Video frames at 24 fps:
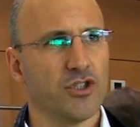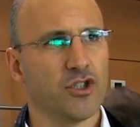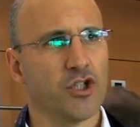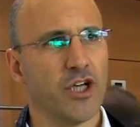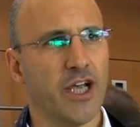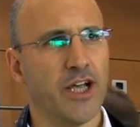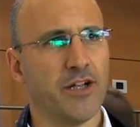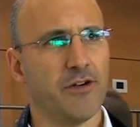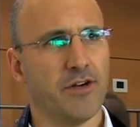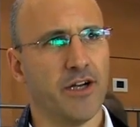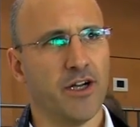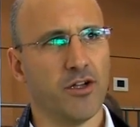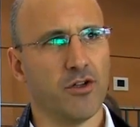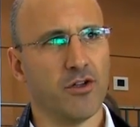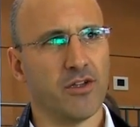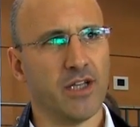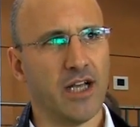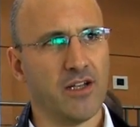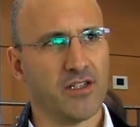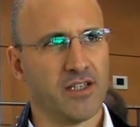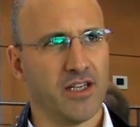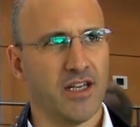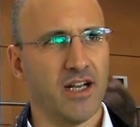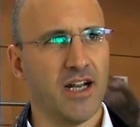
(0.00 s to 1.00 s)
January
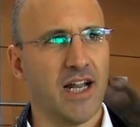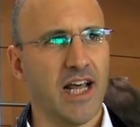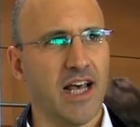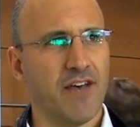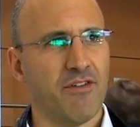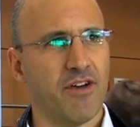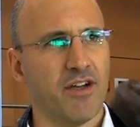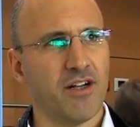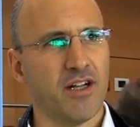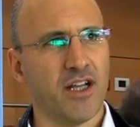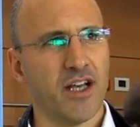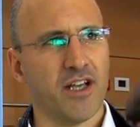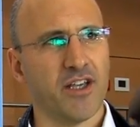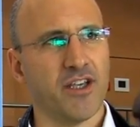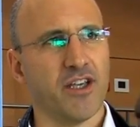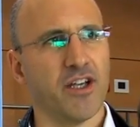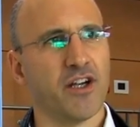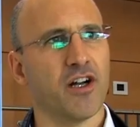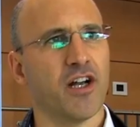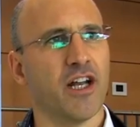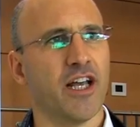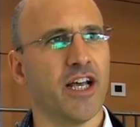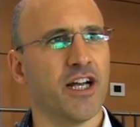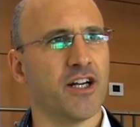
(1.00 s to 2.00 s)
2011, a
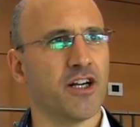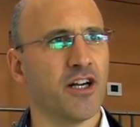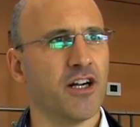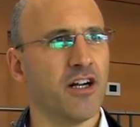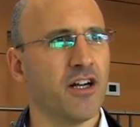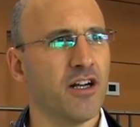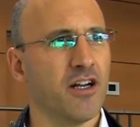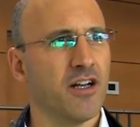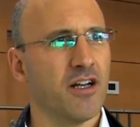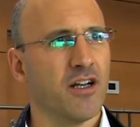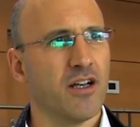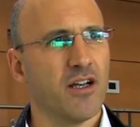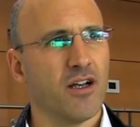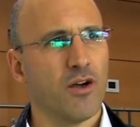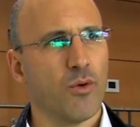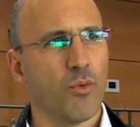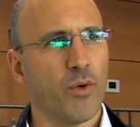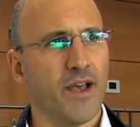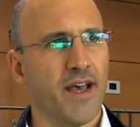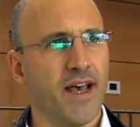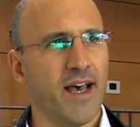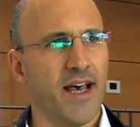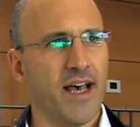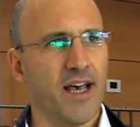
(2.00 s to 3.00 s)
year later,
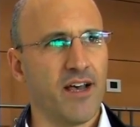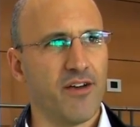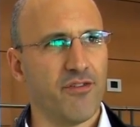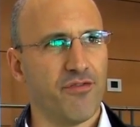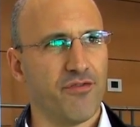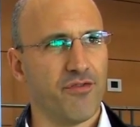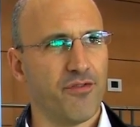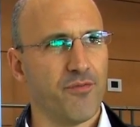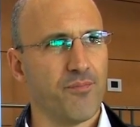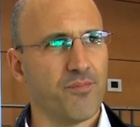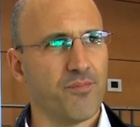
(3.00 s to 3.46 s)
we have